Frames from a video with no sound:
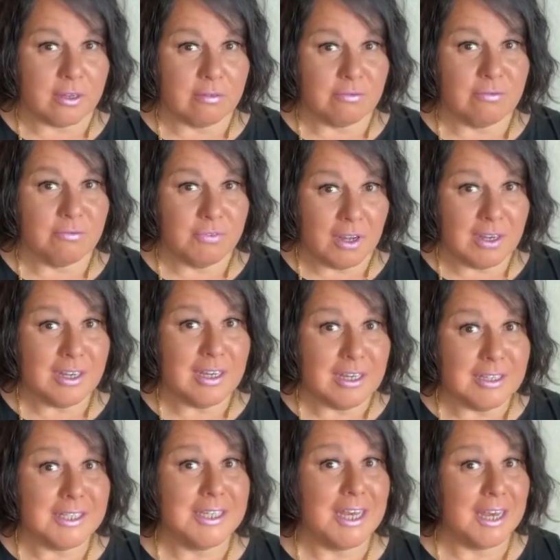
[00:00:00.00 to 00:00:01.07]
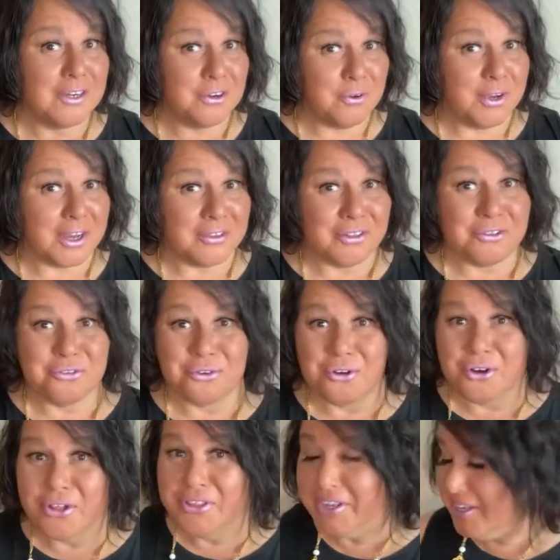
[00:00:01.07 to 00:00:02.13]
Fun, easy, and quick. Those are
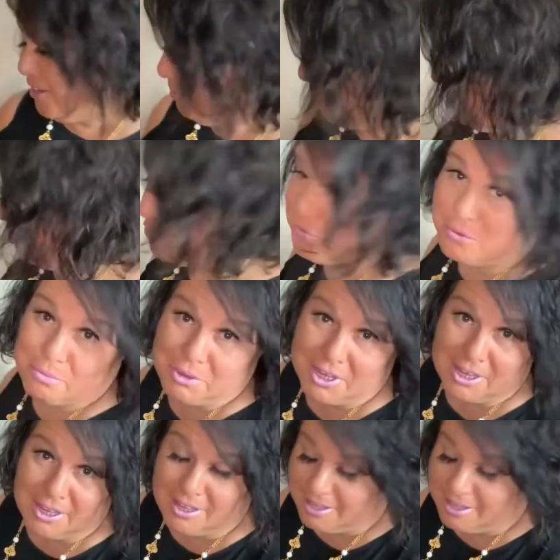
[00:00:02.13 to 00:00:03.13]
all the key words for me